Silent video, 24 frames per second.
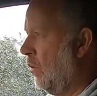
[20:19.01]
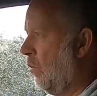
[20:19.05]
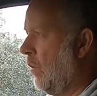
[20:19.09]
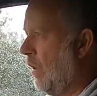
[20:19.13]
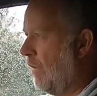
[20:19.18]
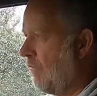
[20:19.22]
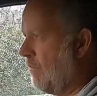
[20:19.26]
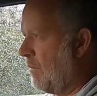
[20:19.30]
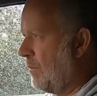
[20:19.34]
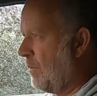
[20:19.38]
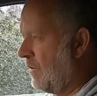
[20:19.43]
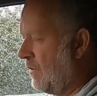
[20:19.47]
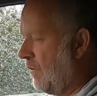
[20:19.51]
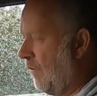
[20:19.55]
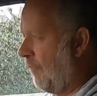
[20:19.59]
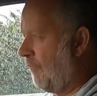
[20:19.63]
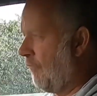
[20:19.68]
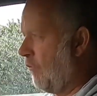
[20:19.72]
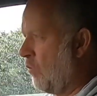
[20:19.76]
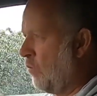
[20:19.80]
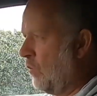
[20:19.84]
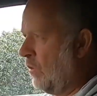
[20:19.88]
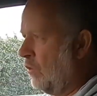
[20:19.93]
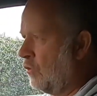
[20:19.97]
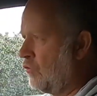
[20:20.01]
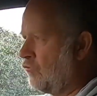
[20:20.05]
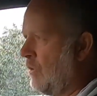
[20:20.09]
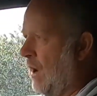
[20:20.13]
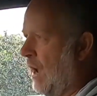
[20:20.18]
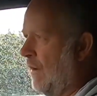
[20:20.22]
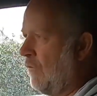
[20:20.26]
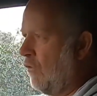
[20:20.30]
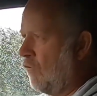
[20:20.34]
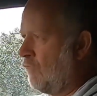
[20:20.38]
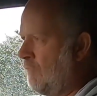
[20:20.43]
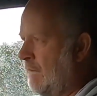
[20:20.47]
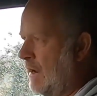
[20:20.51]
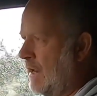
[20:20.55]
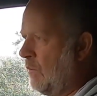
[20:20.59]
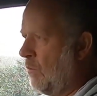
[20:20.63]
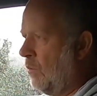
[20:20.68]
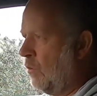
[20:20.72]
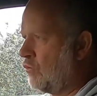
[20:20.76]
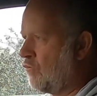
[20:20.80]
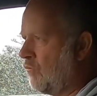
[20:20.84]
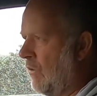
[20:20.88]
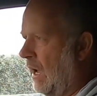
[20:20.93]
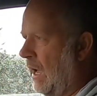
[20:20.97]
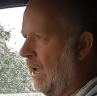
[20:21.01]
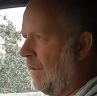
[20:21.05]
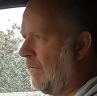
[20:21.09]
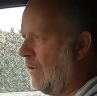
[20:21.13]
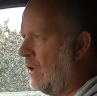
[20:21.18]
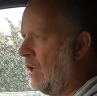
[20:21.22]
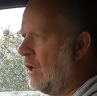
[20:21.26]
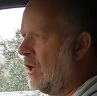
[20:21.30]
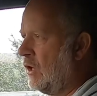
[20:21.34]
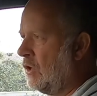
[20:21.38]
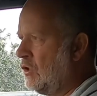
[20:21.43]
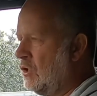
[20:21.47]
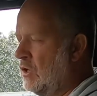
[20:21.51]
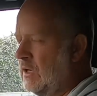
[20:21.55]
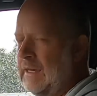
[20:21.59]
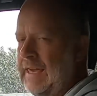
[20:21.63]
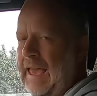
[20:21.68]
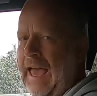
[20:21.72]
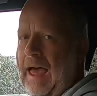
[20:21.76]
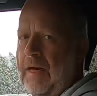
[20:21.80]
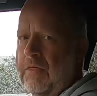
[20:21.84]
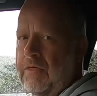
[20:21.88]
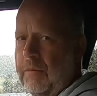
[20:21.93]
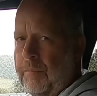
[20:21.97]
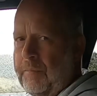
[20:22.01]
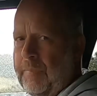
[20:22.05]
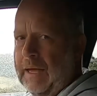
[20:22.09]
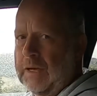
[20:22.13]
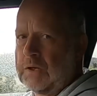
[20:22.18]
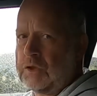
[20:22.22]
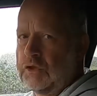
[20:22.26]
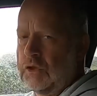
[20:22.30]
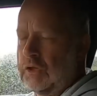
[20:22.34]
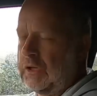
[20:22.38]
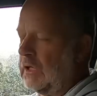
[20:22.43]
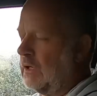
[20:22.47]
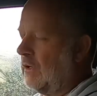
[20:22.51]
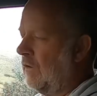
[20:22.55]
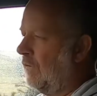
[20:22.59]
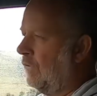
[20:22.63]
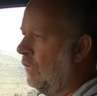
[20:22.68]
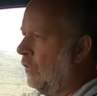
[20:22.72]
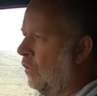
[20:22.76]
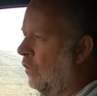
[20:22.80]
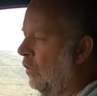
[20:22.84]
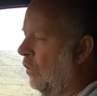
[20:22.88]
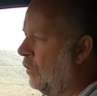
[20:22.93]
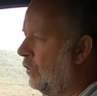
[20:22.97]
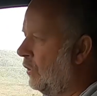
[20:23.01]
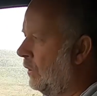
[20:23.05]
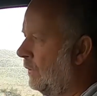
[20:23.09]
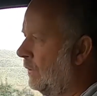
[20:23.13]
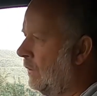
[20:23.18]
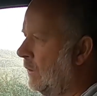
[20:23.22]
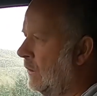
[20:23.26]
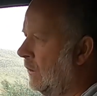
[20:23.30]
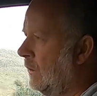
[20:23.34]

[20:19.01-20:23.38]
Whether it be the front-wheel drive or rear-wheel drive, you get the best you can afford.